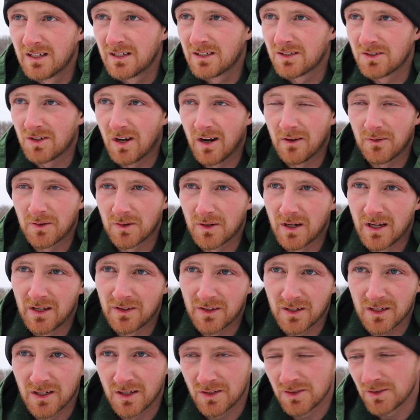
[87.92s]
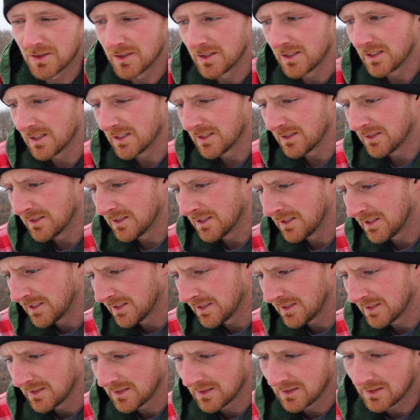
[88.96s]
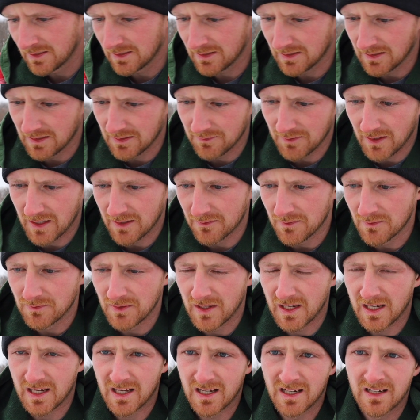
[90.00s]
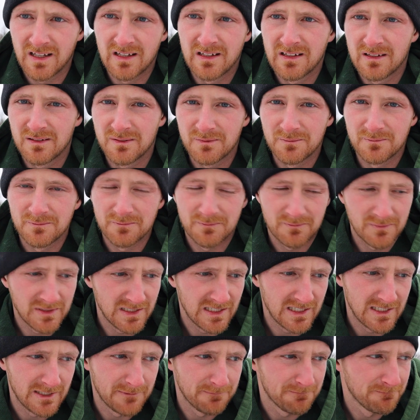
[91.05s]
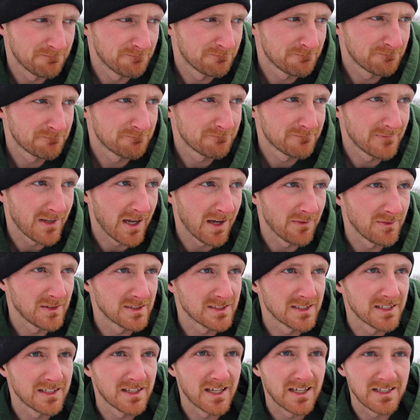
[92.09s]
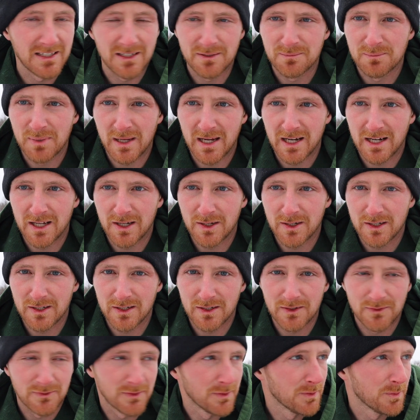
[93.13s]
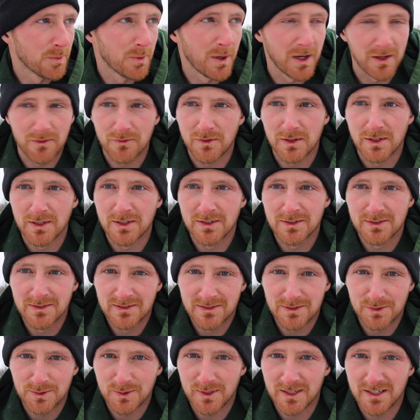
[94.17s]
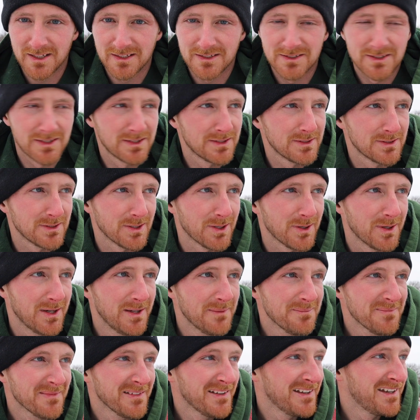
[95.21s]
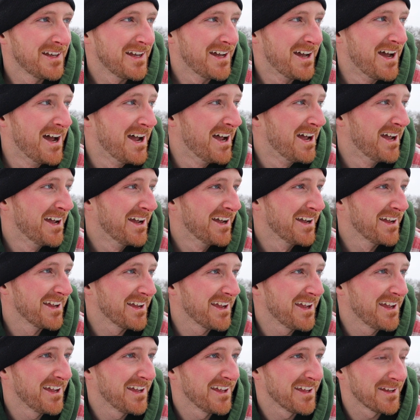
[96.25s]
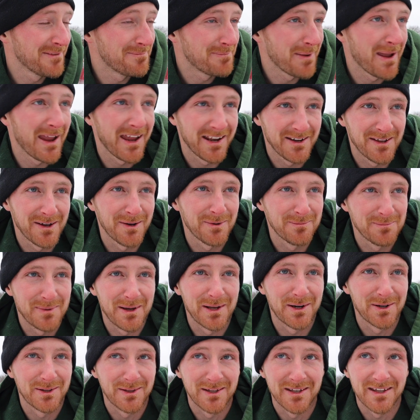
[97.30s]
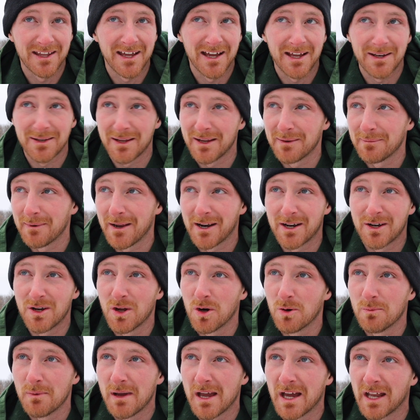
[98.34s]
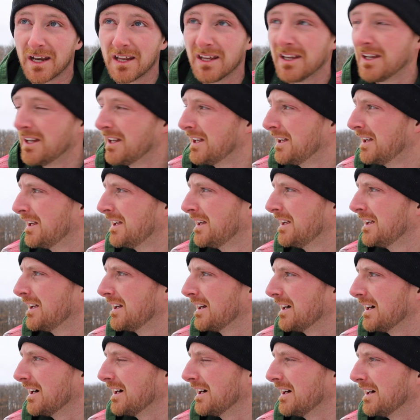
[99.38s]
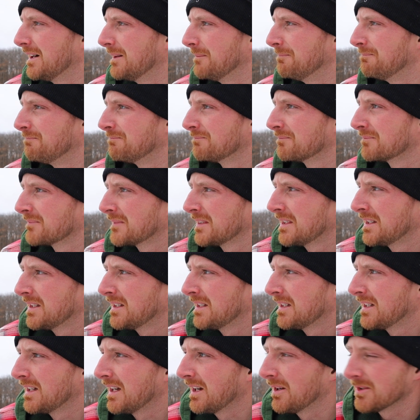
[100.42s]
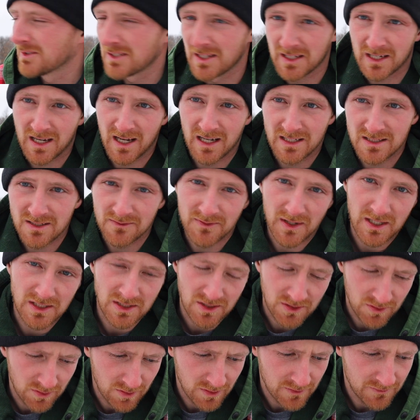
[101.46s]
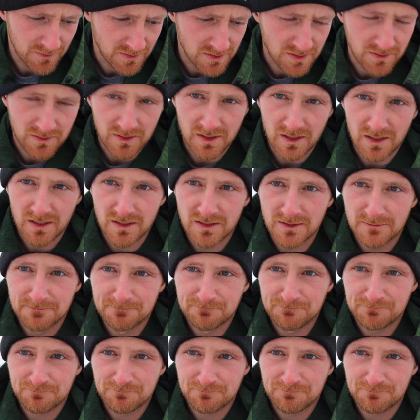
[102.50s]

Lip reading: travel around the country and live out of a van. Obviously that didn't pan out. I have a wife and two kids, so it panned out better than that. I'm not a nomad. I was in the Conservation Corps for 2 years.